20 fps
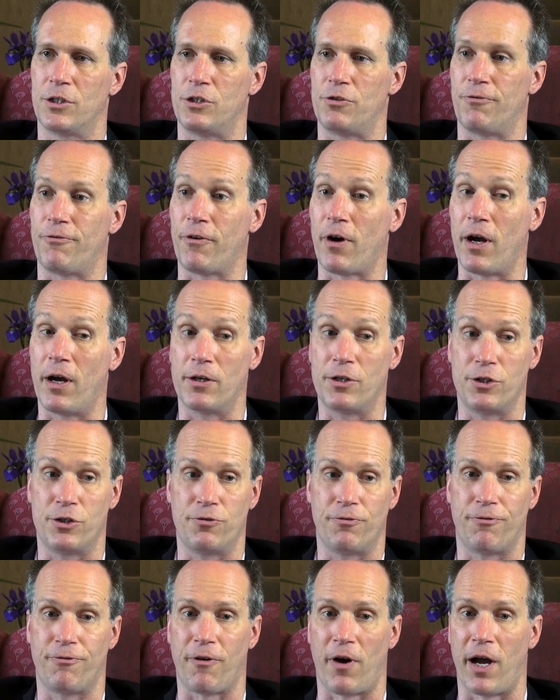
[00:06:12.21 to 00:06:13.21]
you find Did you
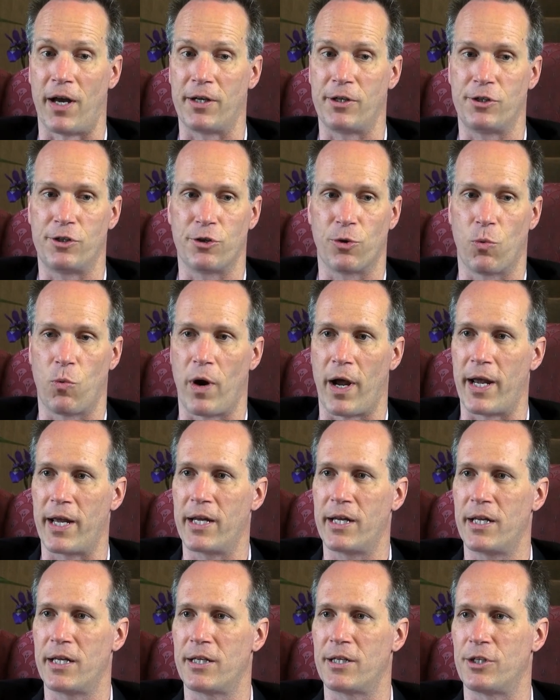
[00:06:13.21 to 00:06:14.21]
find your way
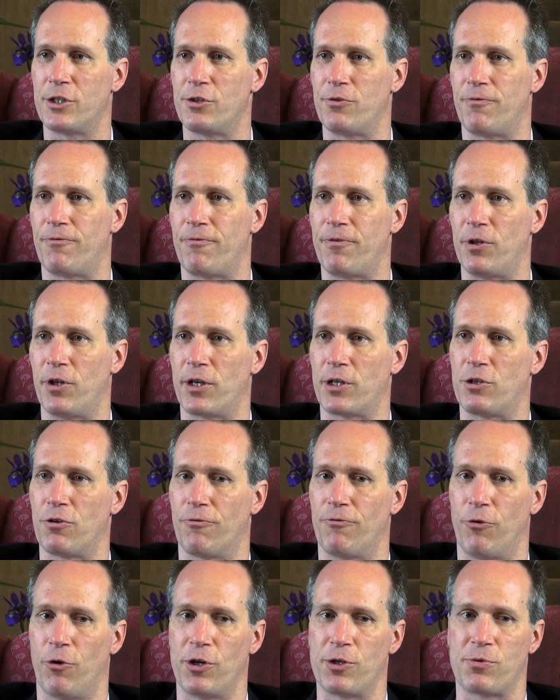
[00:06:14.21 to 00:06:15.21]
in it? Did you feel like your
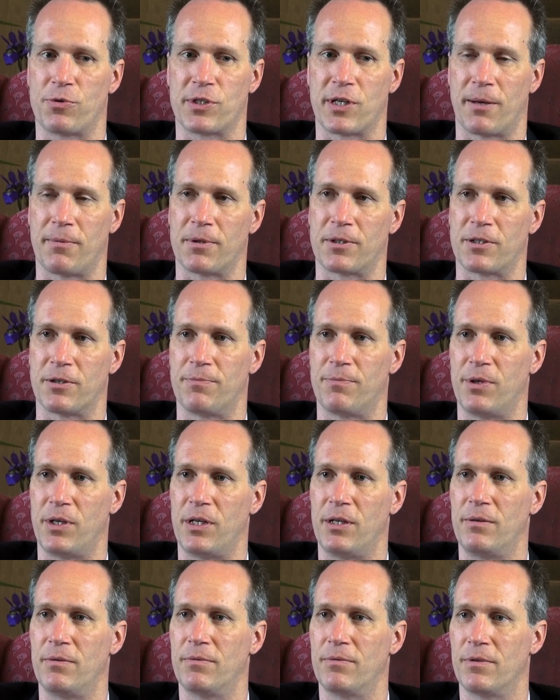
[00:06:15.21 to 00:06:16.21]
voice was able to
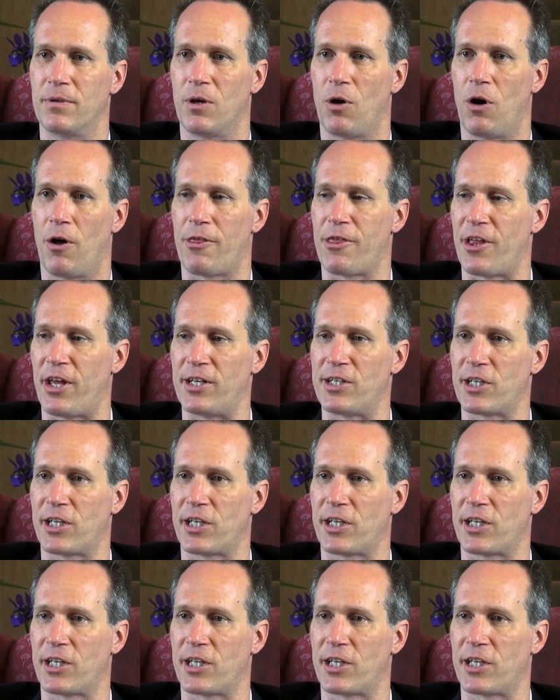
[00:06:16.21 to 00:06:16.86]
be? It took a little